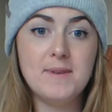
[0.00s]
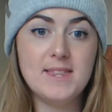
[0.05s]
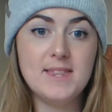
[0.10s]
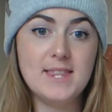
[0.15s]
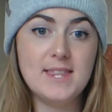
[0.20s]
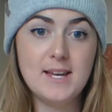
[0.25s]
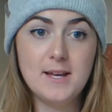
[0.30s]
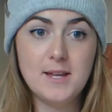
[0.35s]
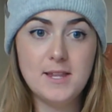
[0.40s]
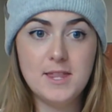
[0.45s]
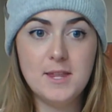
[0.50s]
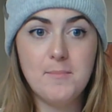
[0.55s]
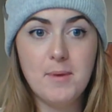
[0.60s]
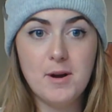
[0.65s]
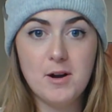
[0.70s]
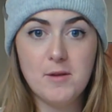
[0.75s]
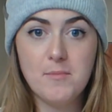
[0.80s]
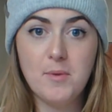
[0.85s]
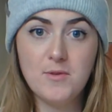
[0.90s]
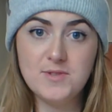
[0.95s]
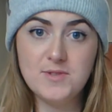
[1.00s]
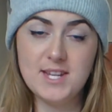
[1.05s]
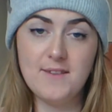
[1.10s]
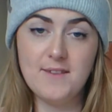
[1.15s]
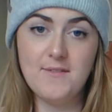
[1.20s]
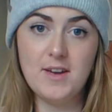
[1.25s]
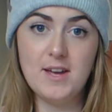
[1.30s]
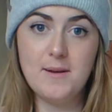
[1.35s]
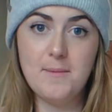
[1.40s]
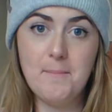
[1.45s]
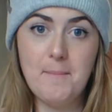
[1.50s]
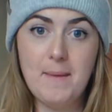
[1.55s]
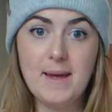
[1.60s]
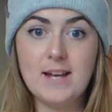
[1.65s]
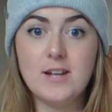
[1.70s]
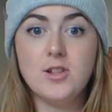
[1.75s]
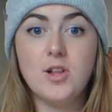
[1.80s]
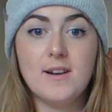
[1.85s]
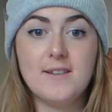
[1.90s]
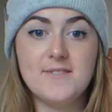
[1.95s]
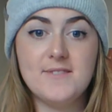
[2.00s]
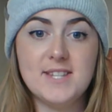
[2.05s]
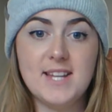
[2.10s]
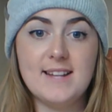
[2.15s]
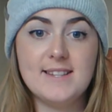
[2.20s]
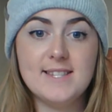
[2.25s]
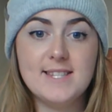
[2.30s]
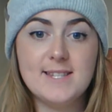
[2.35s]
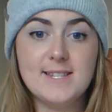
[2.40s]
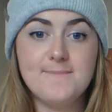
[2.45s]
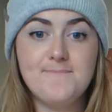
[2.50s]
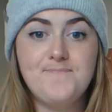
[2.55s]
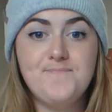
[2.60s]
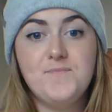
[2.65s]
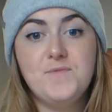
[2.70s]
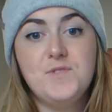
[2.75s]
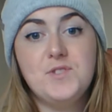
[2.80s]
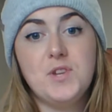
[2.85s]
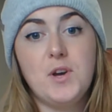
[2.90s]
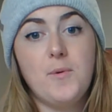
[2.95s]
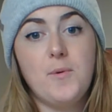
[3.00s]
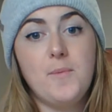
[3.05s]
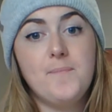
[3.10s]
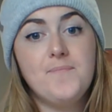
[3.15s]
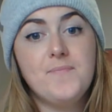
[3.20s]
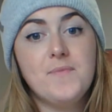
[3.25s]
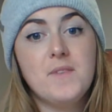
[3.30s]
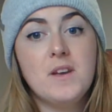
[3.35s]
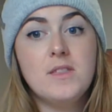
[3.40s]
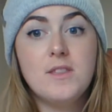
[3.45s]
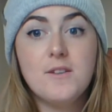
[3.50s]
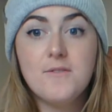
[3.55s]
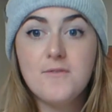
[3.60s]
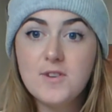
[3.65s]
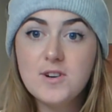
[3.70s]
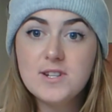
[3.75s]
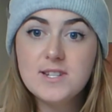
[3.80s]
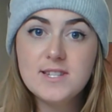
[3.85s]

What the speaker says: but the bare bones of it make a lot of sense. So the